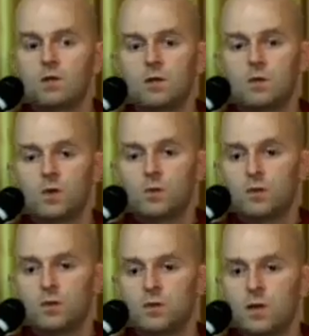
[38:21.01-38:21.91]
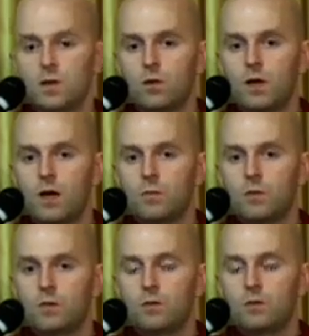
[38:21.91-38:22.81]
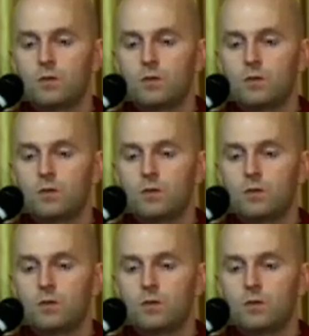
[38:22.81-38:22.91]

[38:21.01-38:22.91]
did the Supreme Buddha say will happen?